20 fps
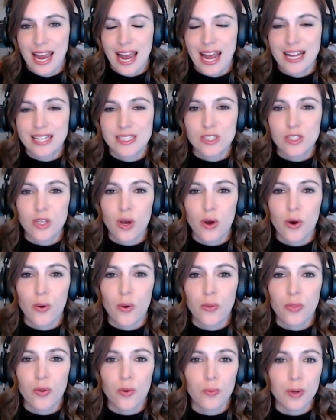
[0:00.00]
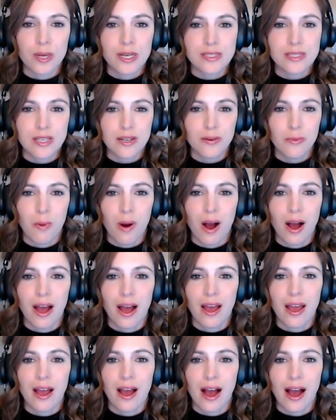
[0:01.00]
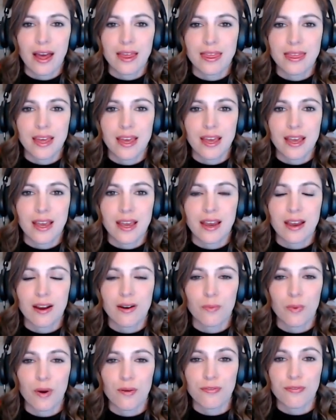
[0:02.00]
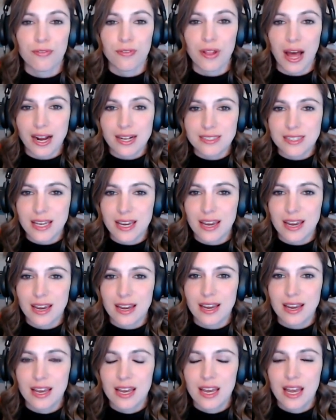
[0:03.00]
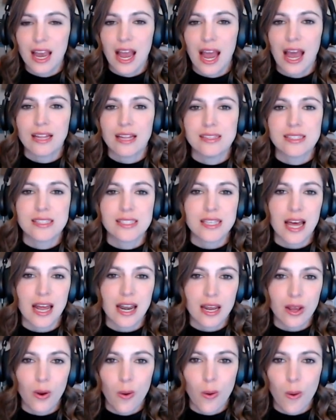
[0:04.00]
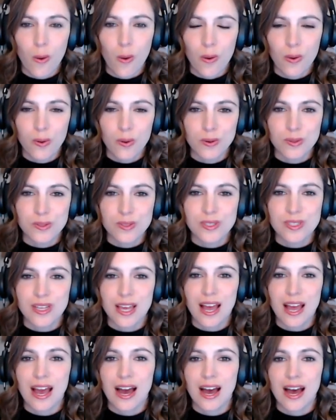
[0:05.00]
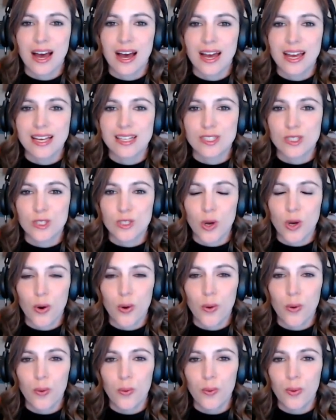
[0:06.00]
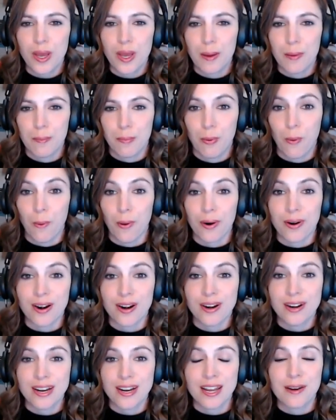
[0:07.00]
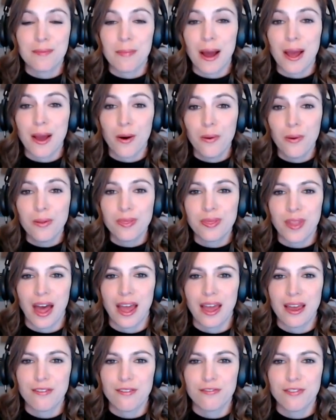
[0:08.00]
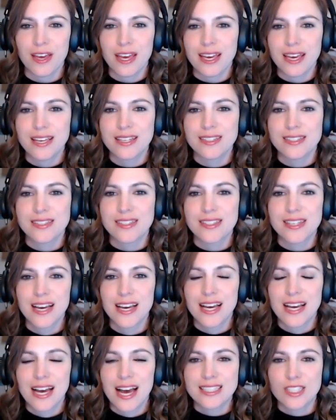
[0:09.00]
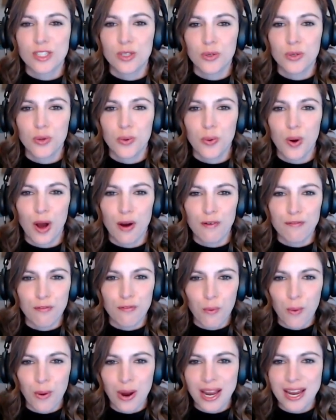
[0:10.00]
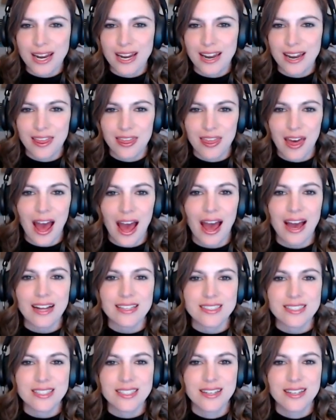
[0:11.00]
And so the reason why I think reflecting and setting goals is so important in my own life is to avoid that